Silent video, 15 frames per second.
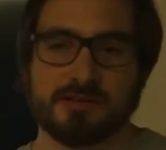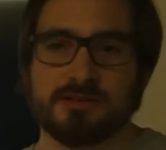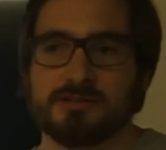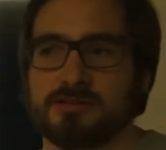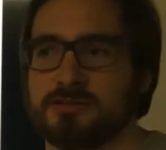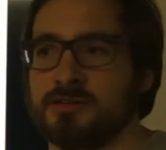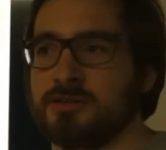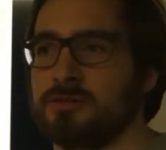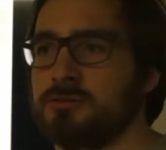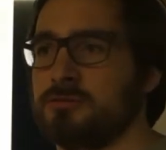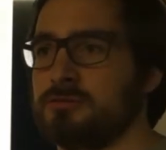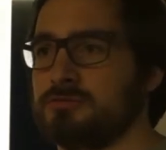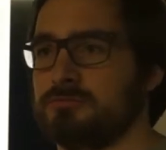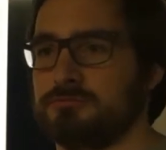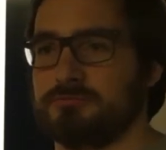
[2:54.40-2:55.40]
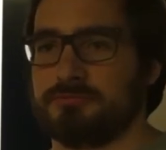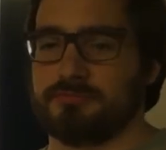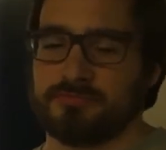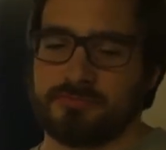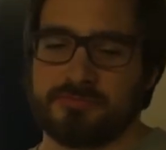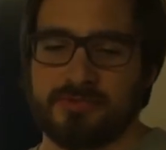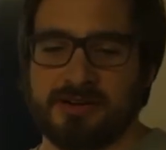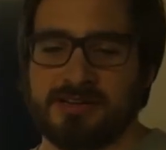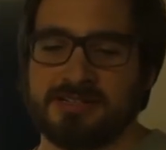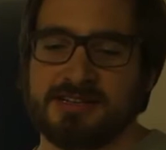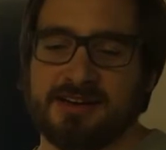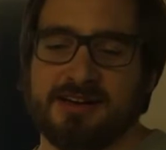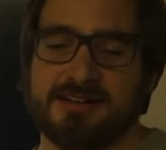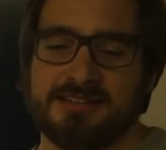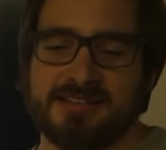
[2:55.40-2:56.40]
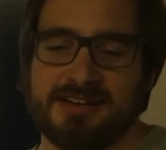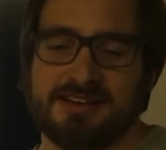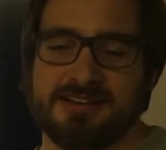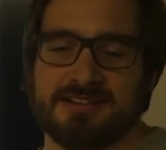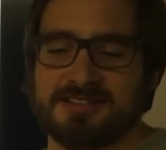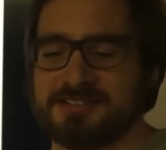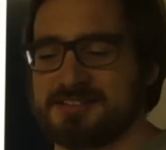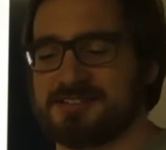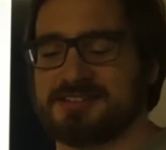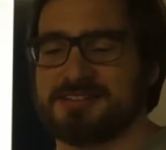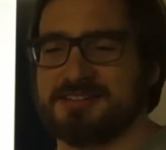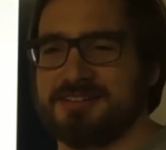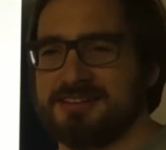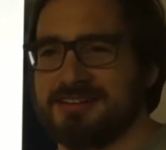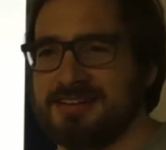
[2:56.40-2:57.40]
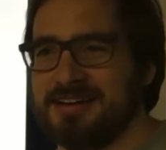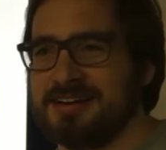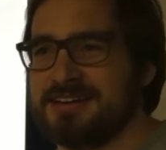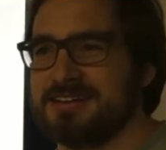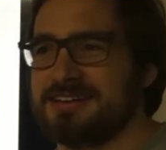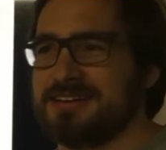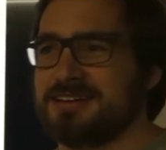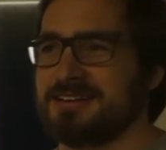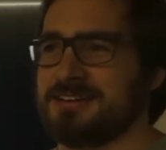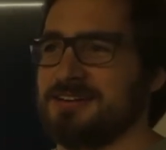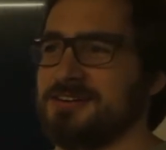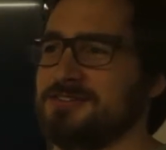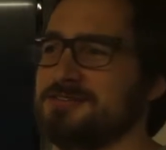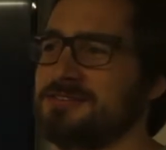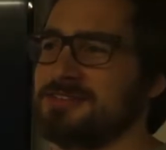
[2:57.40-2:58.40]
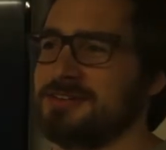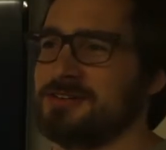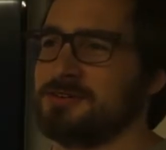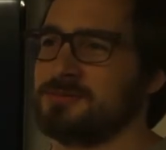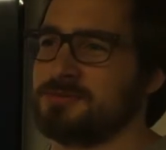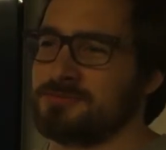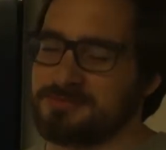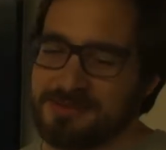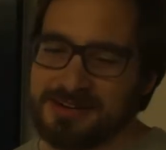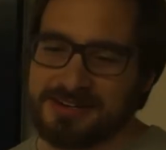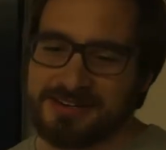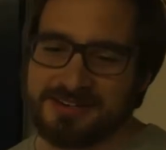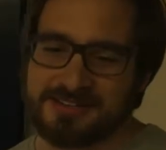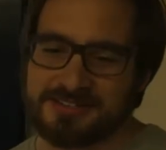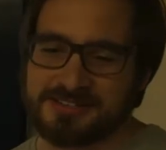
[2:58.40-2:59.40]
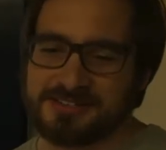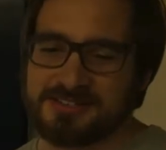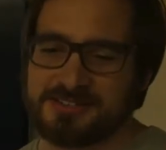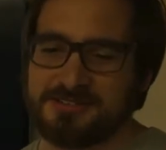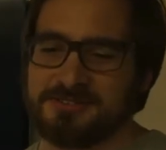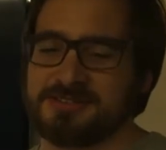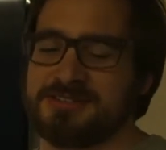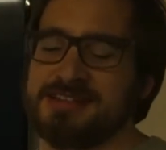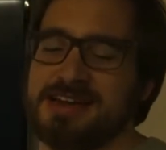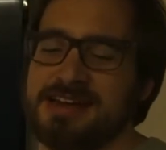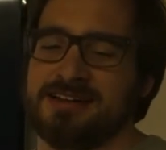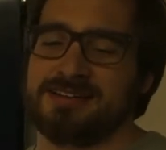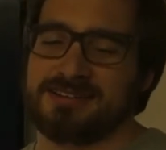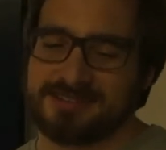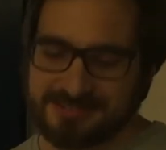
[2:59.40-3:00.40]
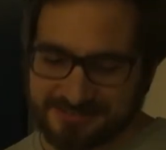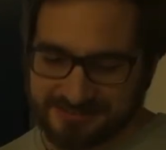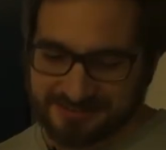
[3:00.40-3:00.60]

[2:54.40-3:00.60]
So, as I said, it's like a Git clone, so why not just use that?